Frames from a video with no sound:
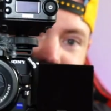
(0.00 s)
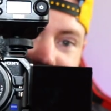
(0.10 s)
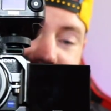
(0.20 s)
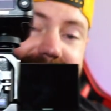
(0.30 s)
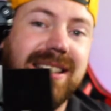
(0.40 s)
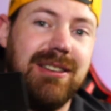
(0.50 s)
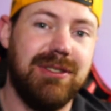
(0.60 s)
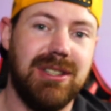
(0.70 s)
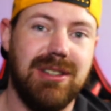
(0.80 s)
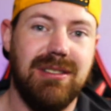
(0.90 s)

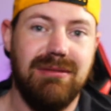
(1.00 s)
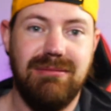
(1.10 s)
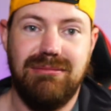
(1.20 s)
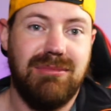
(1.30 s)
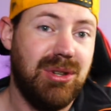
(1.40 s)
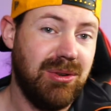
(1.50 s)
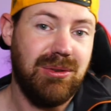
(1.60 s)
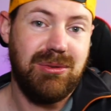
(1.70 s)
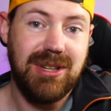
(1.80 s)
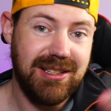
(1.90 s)
A7
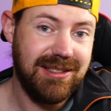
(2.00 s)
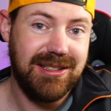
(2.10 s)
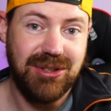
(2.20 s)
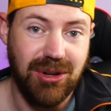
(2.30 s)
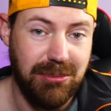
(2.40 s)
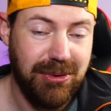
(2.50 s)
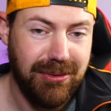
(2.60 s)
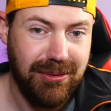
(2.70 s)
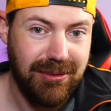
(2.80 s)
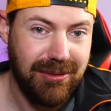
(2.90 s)
II does its job.
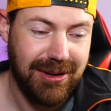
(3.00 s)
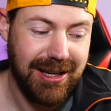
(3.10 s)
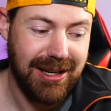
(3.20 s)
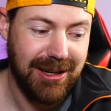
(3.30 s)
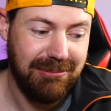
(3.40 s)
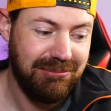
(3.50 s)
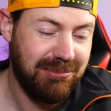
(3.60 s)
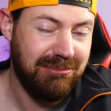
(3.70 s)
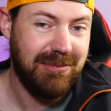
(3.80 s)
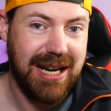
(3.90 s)

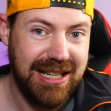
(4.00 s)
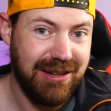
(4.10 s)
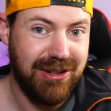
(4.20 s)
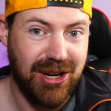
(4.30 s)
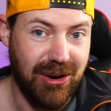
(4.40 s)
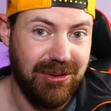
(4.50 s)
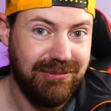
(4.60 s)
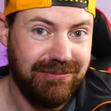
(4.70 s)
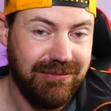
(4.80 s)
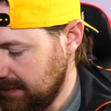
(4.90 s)
I never know.
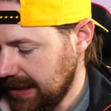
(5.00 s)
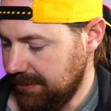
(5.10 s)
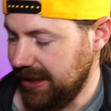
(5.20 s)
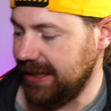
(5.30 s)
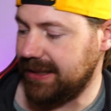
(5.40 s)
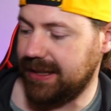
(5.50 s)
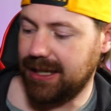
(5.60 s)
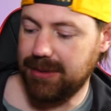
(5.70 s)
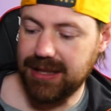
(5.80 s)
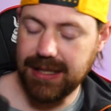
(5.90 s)
But that's the thing
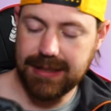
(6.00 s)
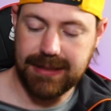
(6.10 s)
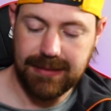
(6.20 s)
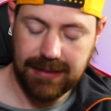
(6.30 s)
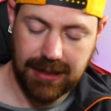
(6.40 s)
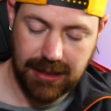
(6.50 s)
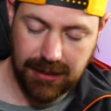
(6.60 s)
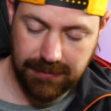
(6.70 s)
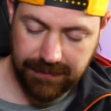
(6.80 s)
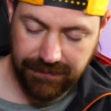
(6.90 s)
about this.
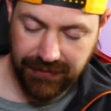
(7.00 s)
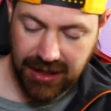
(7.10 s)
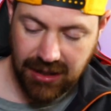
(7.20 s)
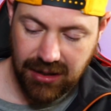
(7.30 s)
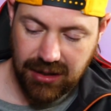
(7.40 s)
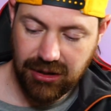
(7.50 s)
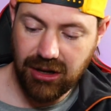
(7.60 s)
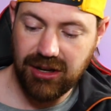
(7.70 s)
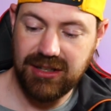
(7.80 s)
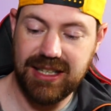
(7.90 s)
Not
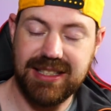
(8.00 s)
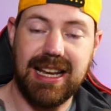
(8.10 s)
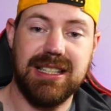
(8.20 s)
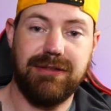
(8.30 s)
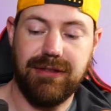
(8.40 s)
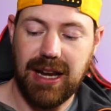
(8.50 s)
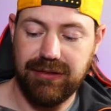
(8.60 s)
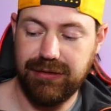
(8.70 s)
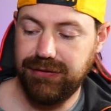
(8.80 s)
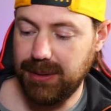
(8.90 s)
only does it have
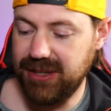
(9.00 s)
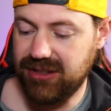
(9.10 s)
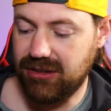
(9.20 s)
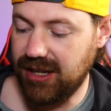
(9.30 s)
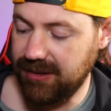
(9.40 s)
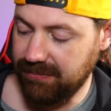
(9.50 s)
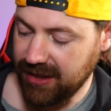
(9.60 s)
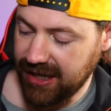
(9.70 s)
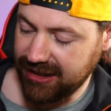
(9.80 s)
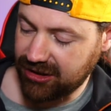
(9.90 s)
a flippy screen,
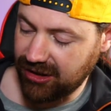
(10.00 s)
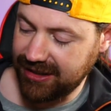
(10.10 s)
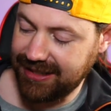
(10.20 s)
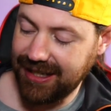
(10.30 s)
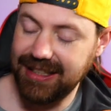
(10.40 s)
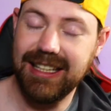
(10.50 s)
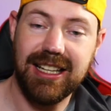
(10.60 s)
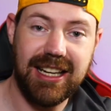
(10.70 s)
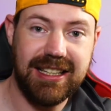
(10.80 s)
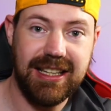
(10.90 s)
it's got a telly
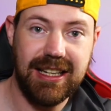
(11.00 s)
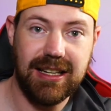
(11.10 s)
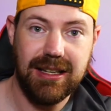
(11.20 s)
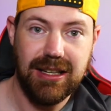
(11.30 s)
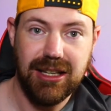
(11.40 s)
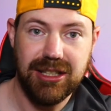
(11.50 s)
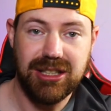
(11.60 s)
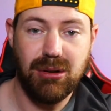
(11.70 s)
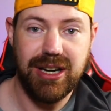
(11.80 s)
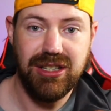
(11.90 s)
light here,
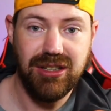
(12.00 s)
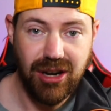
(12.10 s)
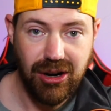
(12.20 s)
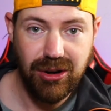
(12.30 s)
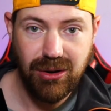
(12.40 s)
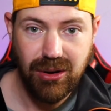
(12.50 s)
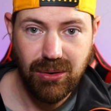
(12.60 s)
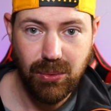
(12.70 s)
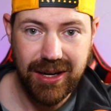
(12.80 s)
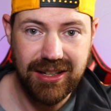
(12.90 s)
so I know
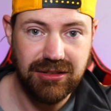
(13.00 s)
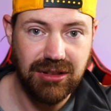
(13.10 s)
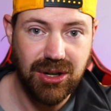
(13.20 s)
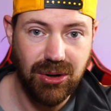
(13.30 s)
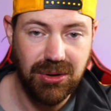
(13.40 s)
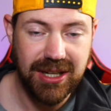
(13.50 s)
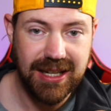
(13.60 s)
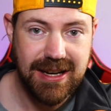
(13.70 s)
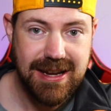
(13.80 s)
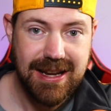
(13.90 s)
when it's recording.